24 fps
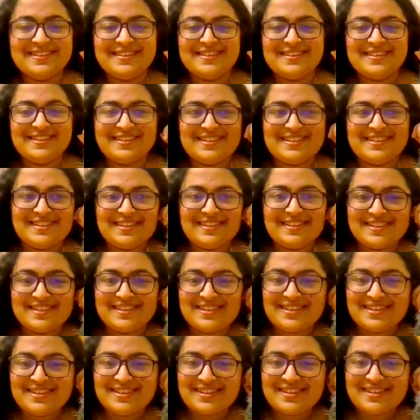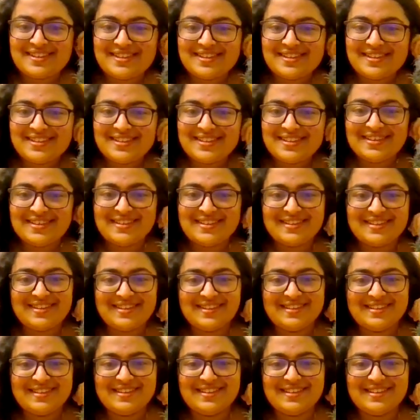
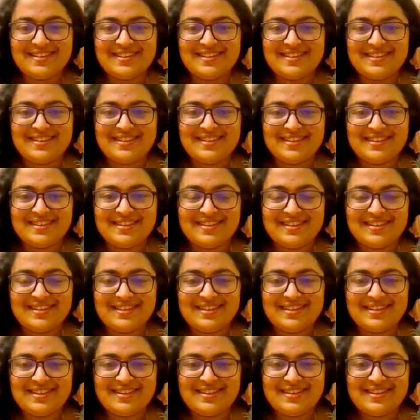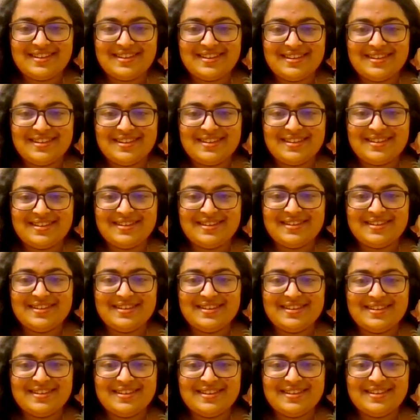
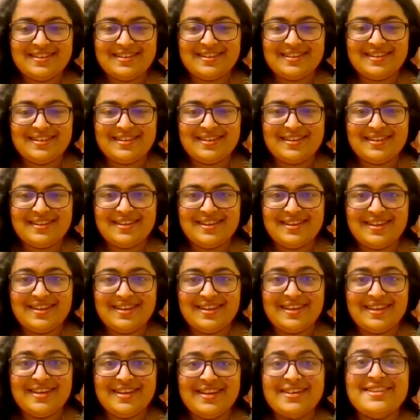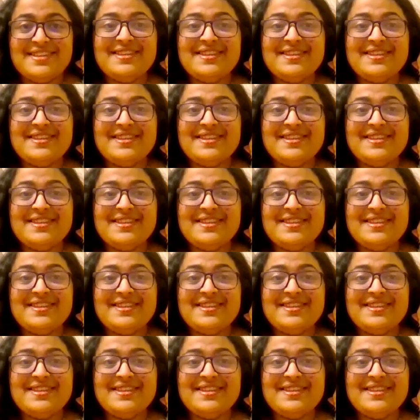(not speaking)